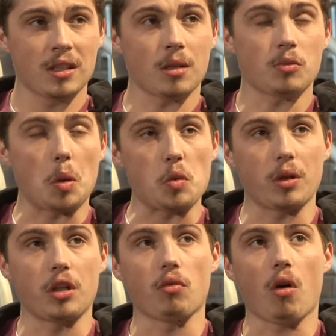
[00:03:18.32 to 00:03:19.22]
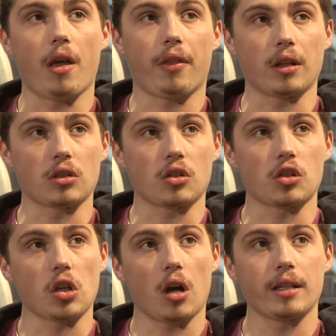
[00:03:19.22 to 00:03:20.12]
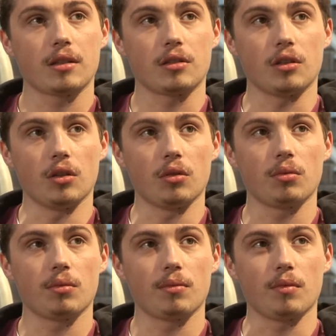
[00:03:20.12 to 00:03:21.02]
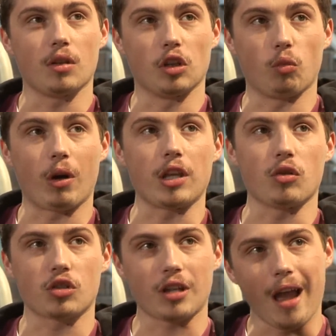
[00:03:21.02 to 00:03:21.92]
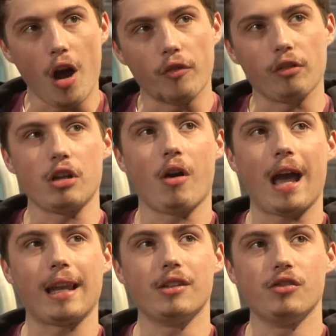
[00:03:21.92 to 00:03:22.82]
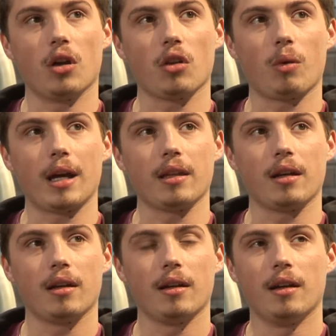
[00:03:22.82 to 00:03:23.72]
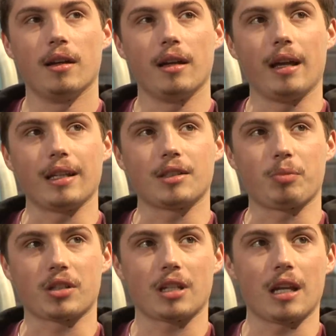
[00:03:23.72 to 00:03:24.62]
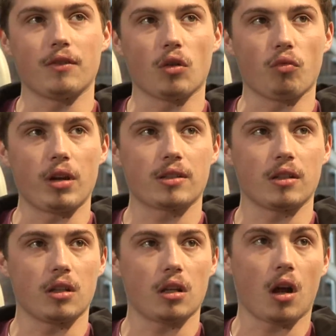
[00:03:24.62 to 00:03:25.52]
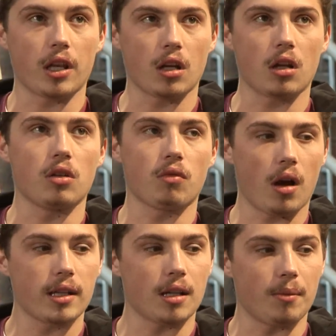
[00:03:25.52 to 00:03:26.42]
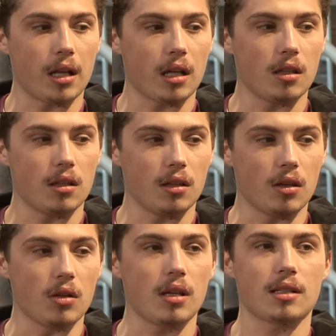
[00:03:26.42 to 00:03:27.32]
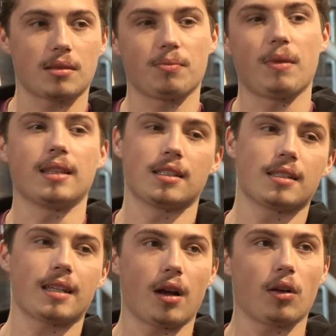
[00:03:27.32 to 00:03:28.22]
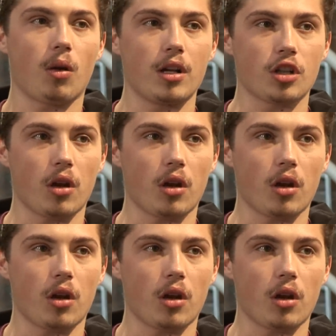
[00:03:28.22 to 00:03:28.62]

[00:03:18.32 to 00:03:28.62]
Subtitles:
Sometimes when you write things on sites, the way you say it over in your head is not the way that it's perceived or written. You write something and it's meant to sound quite